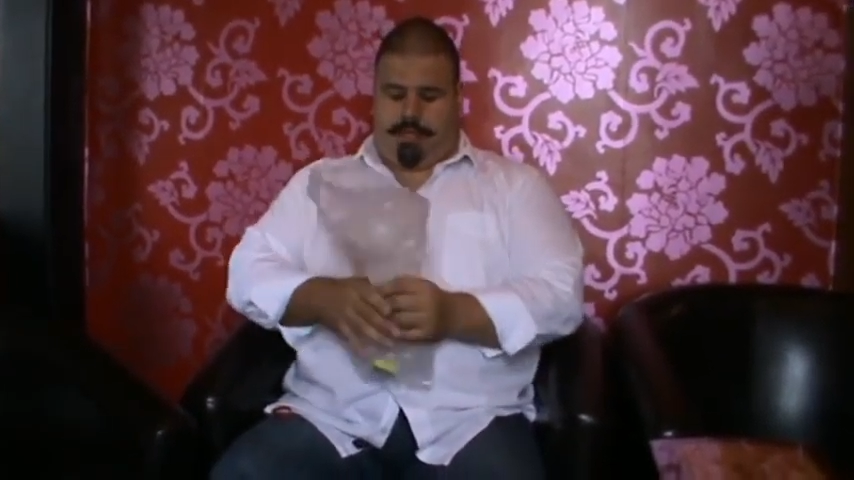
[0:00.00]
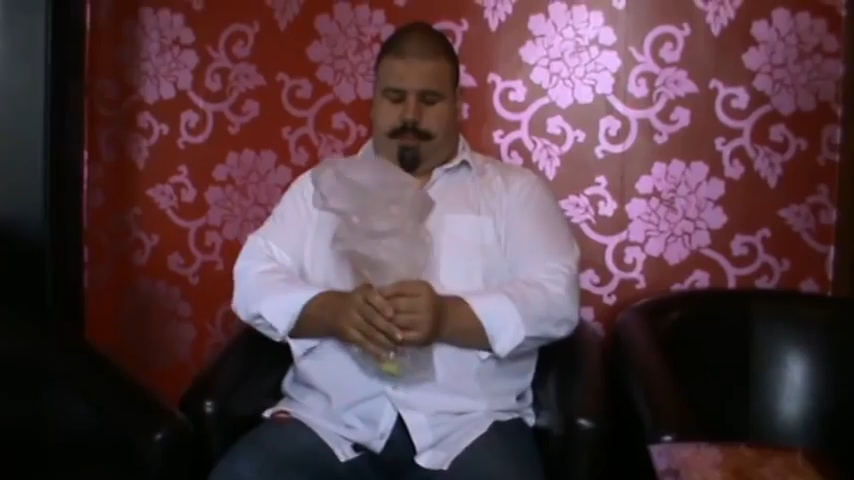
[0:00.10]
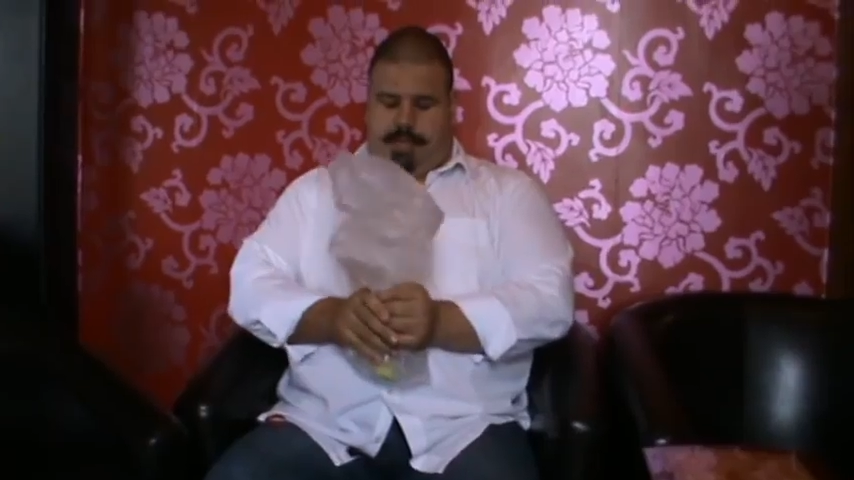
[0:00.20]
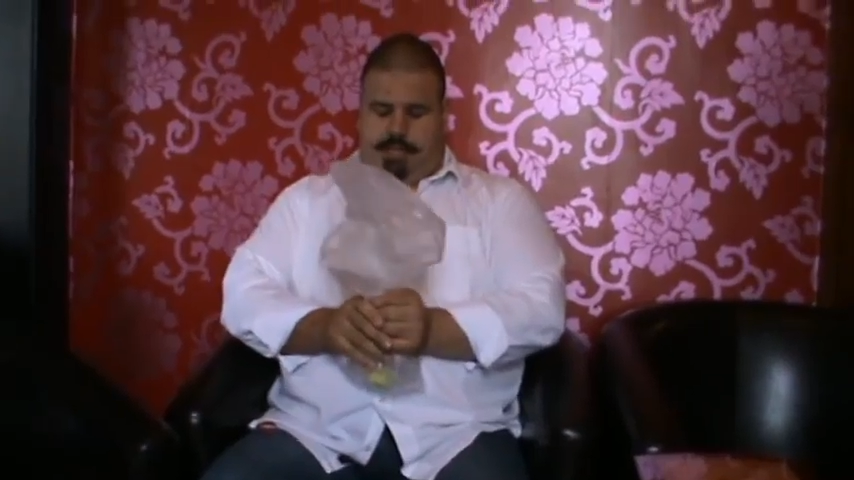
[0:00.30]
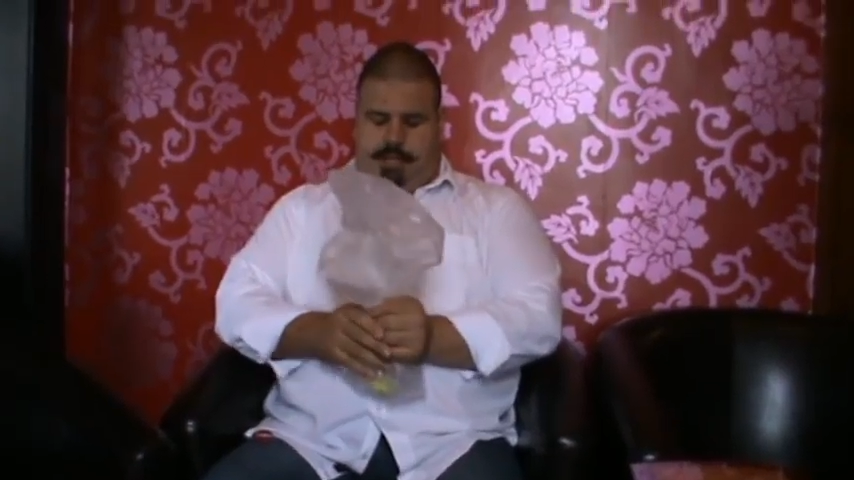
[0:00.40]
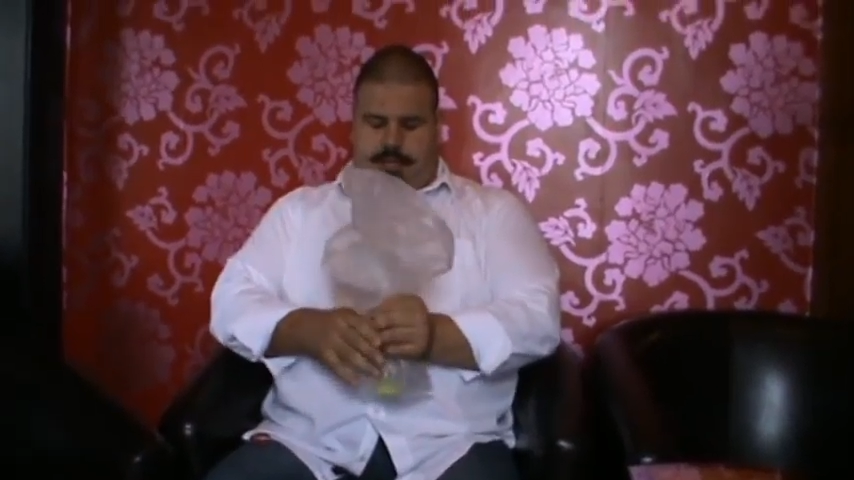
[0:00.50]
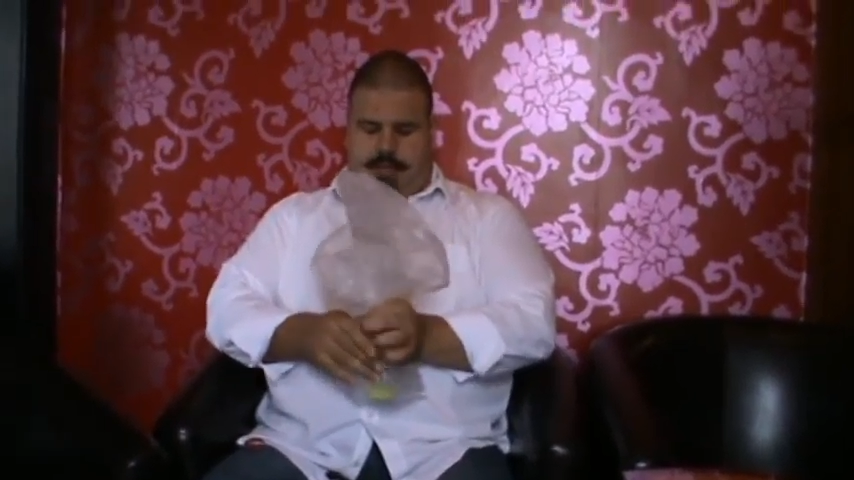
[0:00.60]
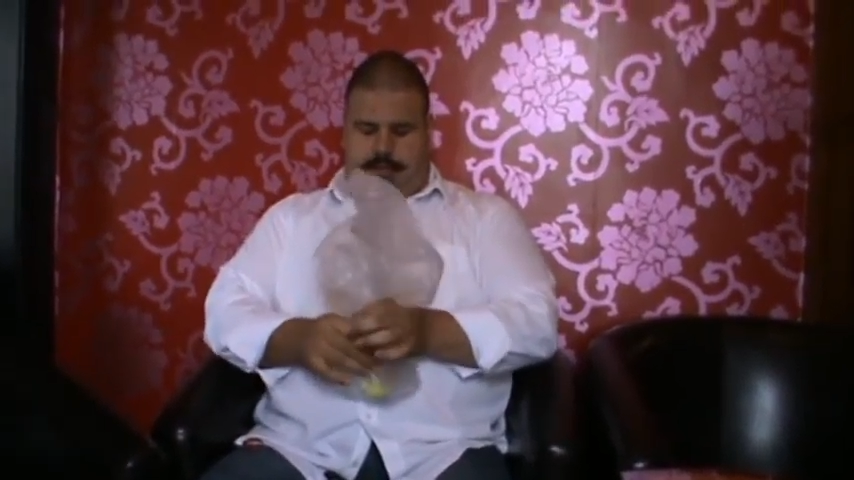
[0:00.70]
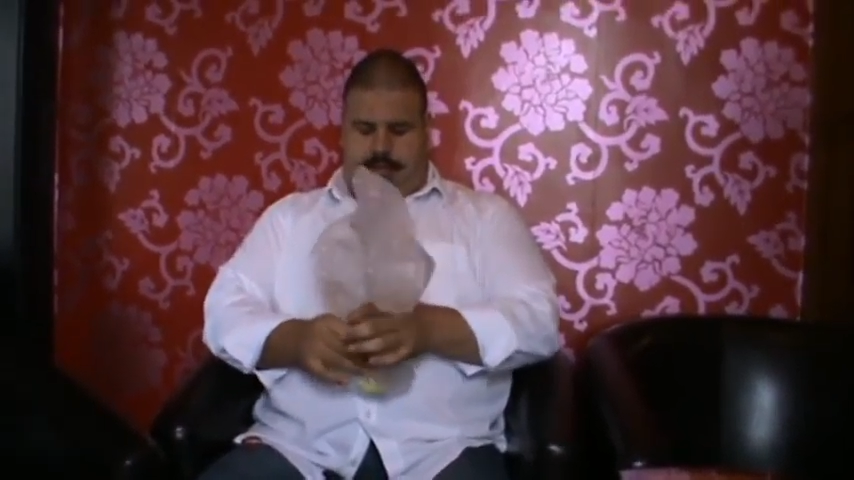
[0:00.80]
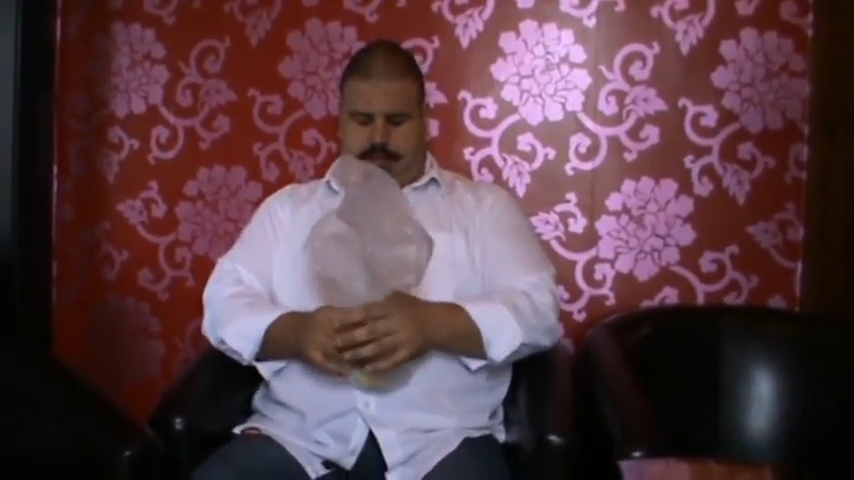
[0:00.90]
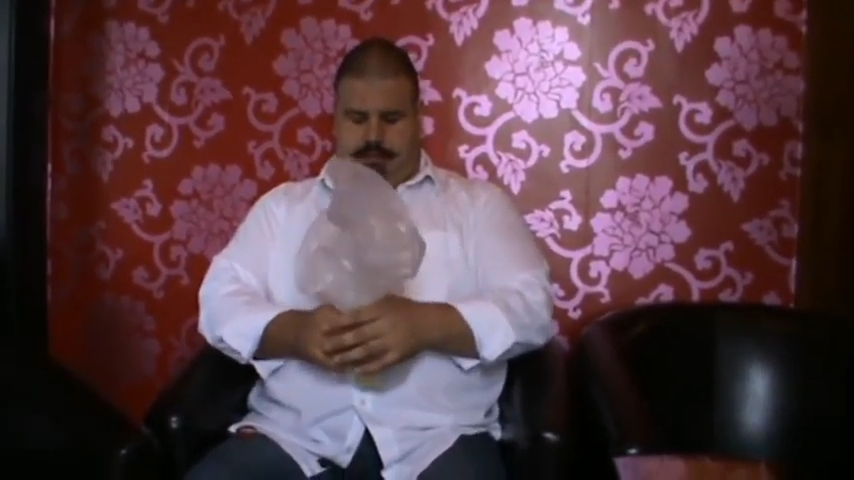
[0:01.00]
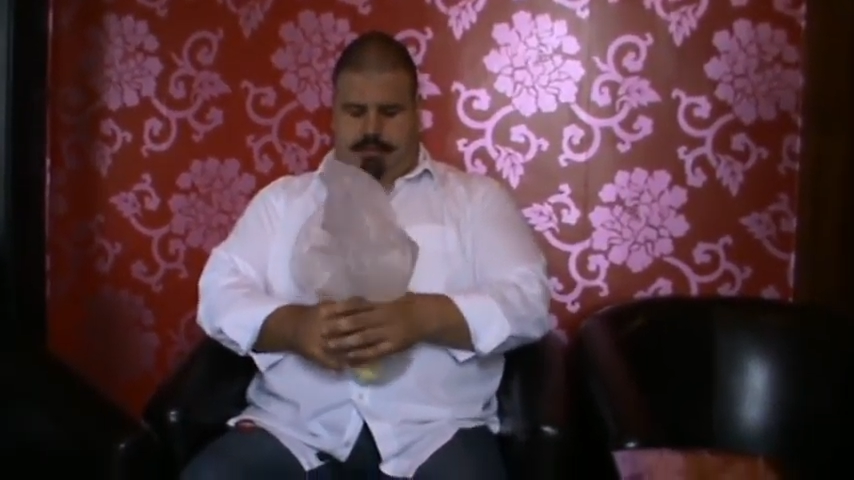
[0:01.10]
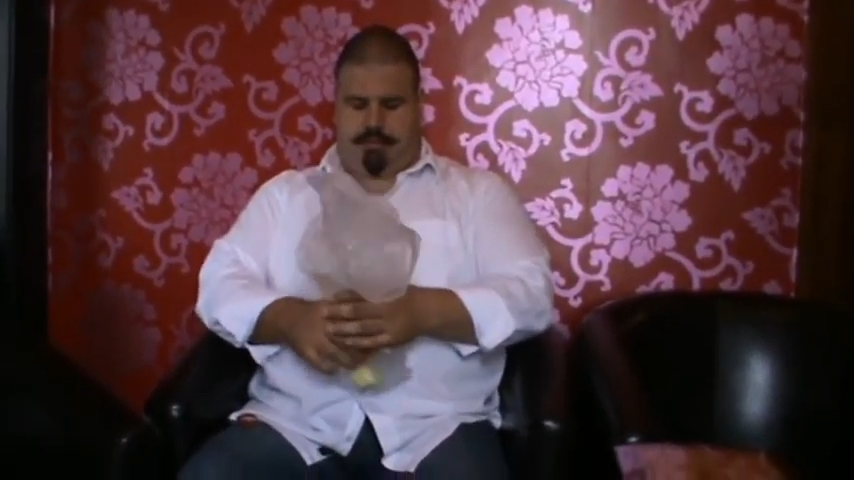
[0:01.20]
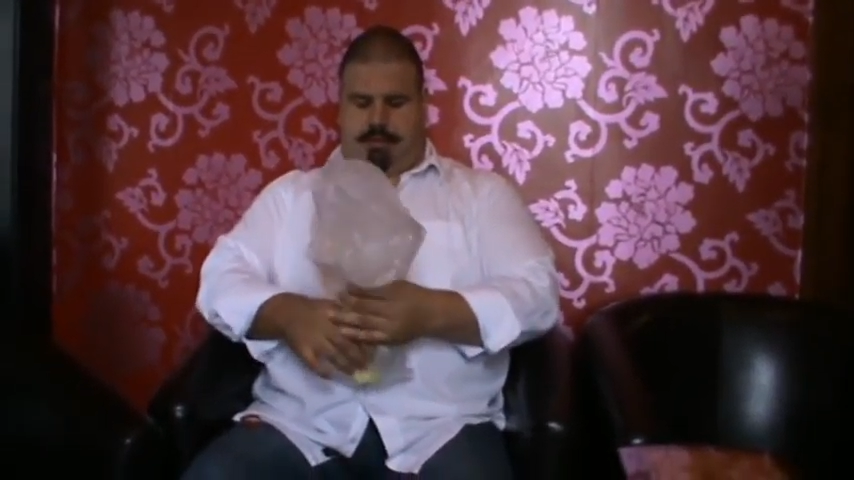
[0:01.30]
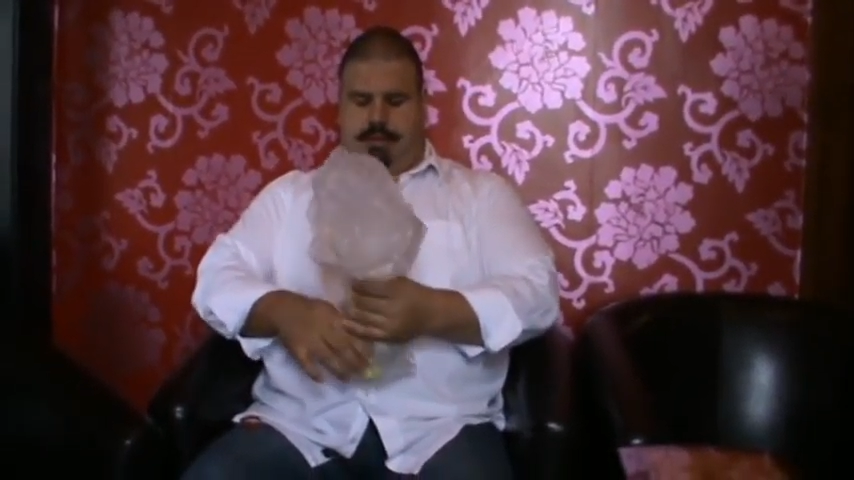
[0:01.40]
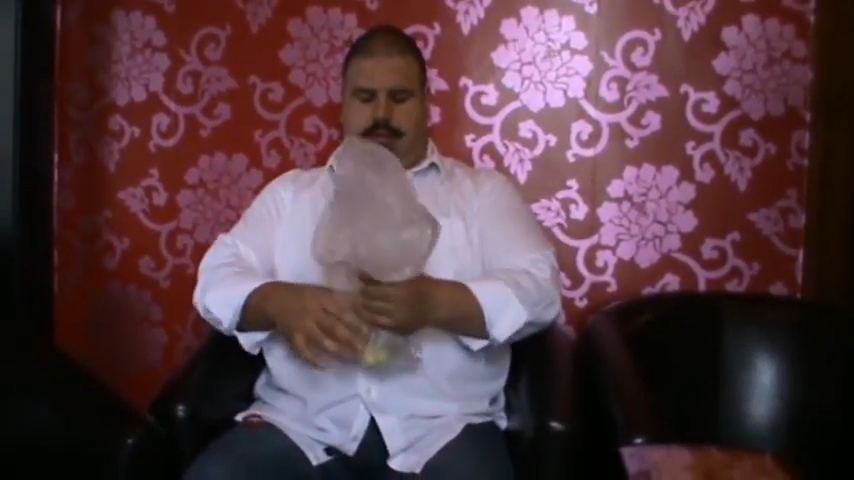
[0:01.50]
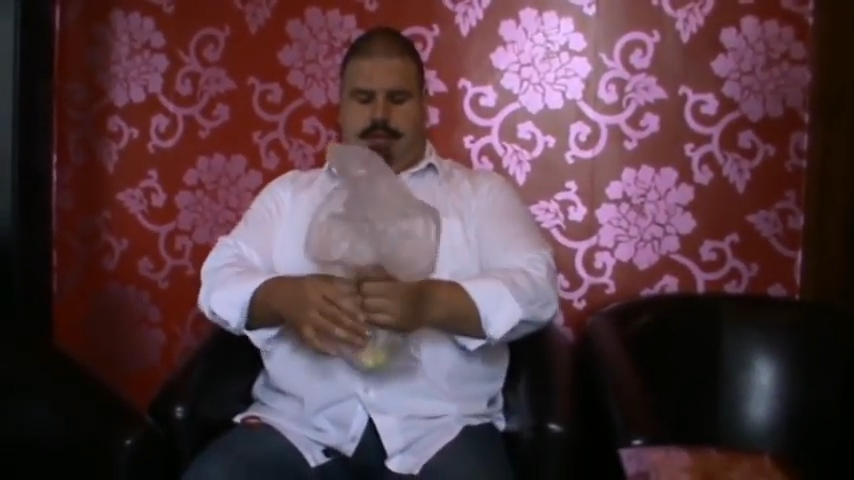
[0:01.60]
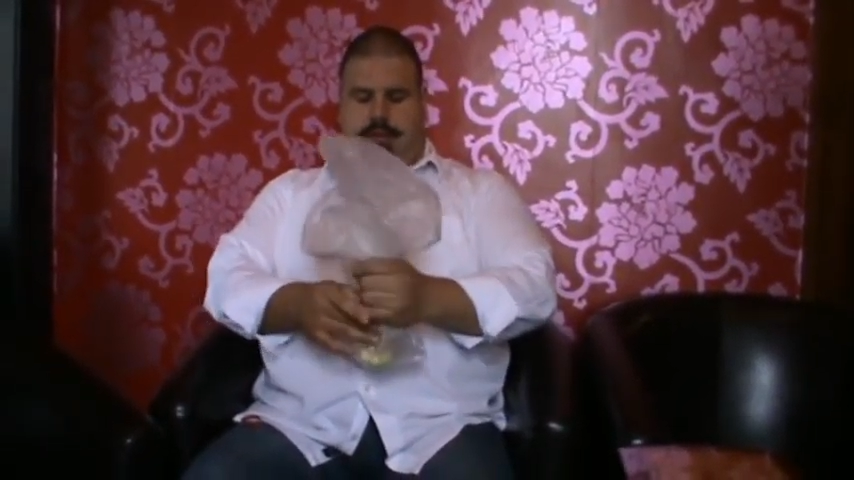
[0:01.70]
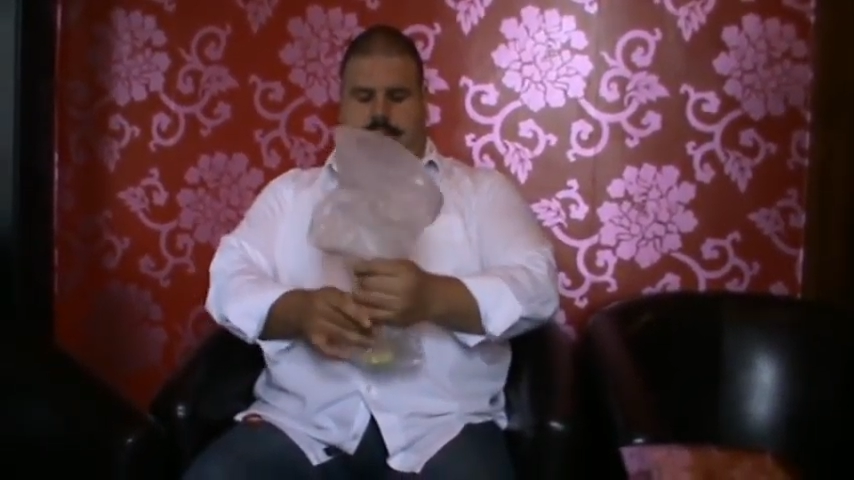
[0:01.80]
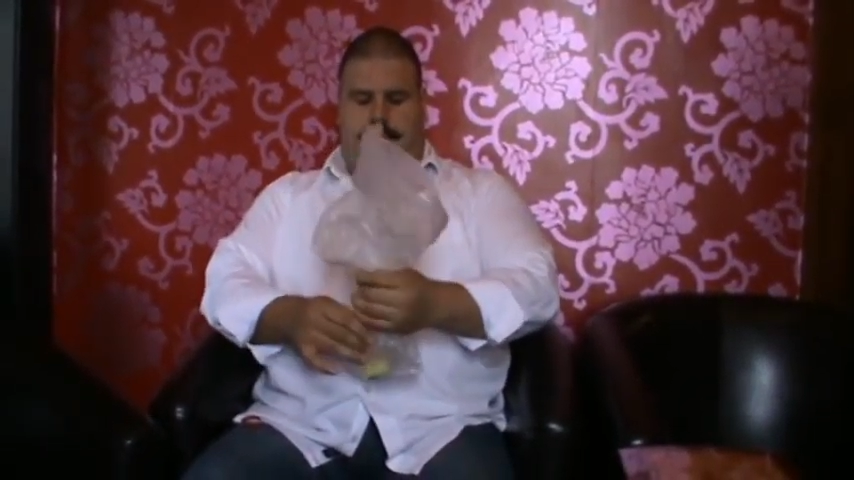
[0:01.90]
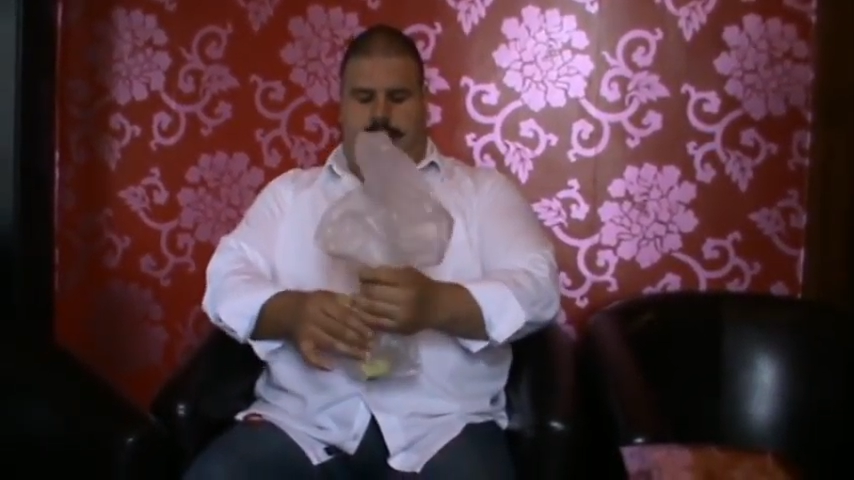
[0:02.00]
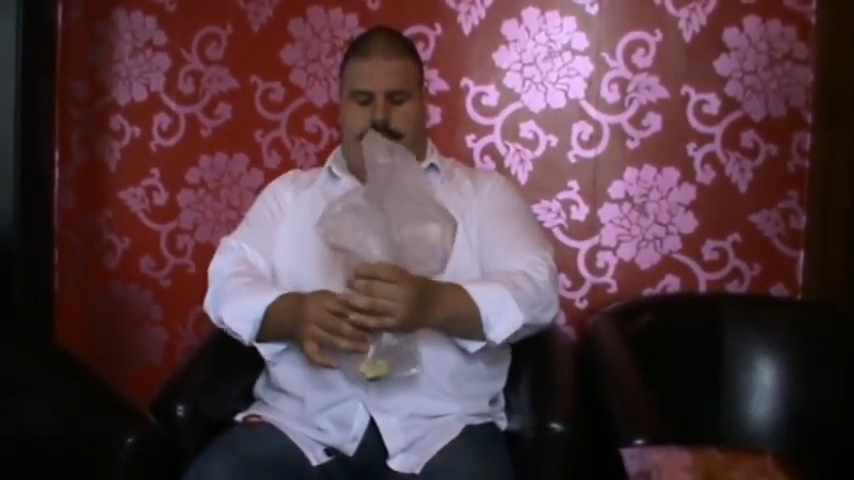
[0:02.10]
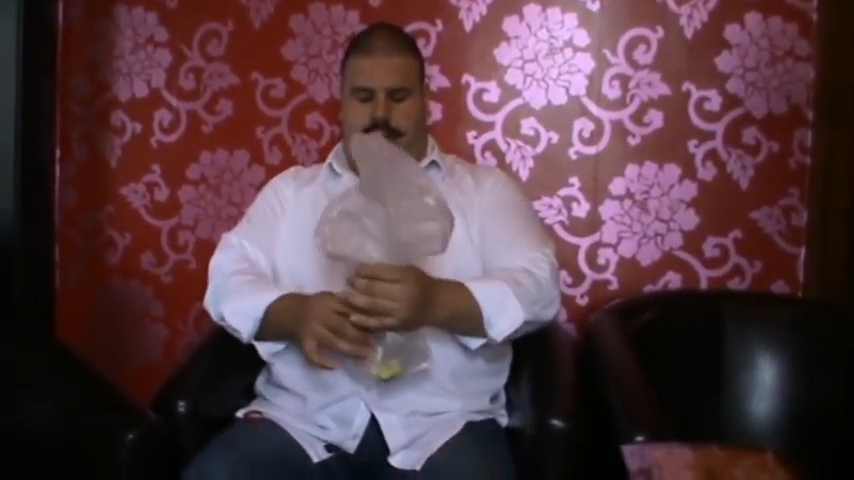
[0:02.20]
sponge, get